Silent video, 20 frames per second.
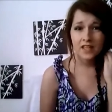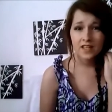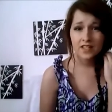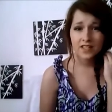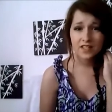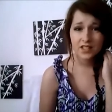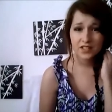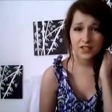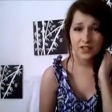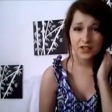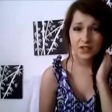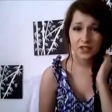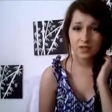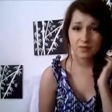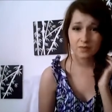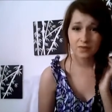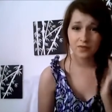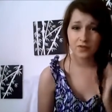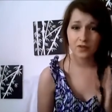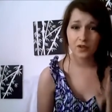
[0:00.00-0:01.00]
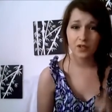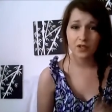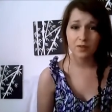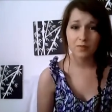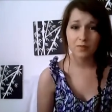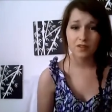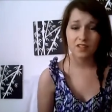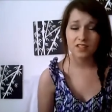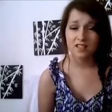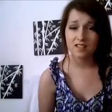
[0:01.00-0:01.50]
sunscreen before you
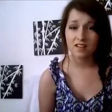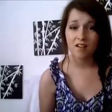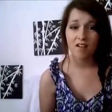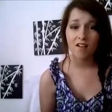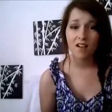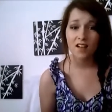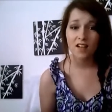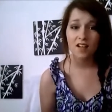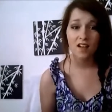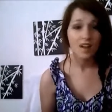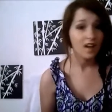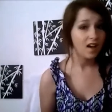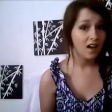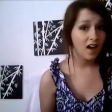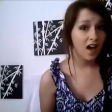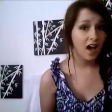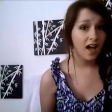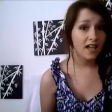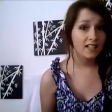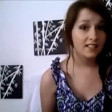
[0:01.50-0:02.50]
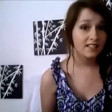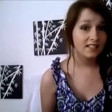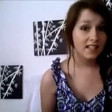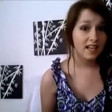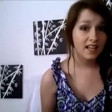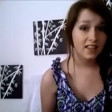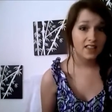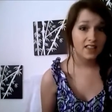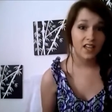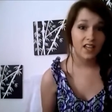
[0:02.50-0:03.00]
put this on, I'd
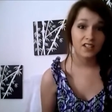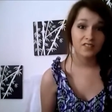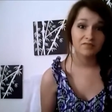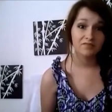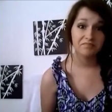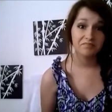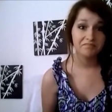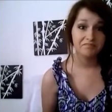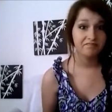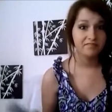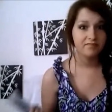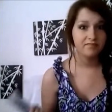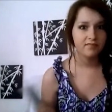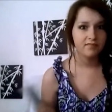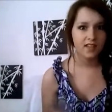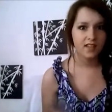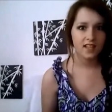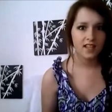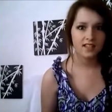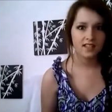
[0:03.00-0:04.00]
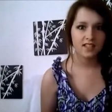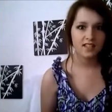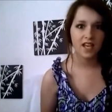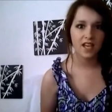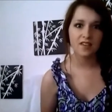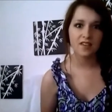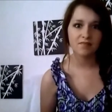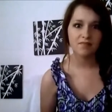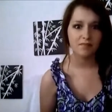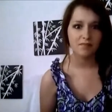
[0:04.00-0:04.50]
say then it's a
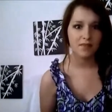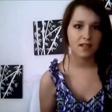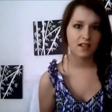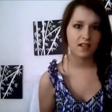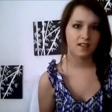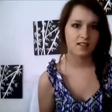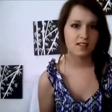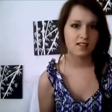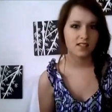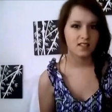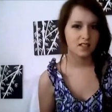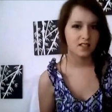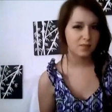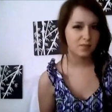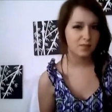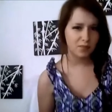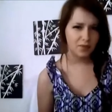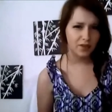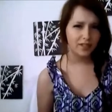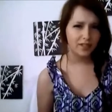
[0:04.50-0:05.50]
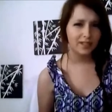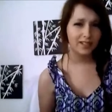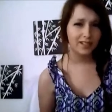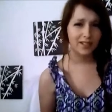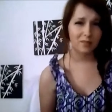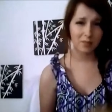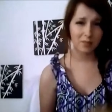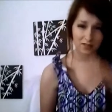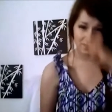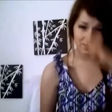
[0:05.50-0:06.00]
10 because it's pretty near
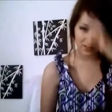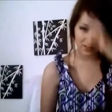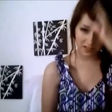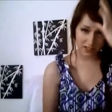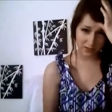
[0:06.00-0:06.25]
perfect.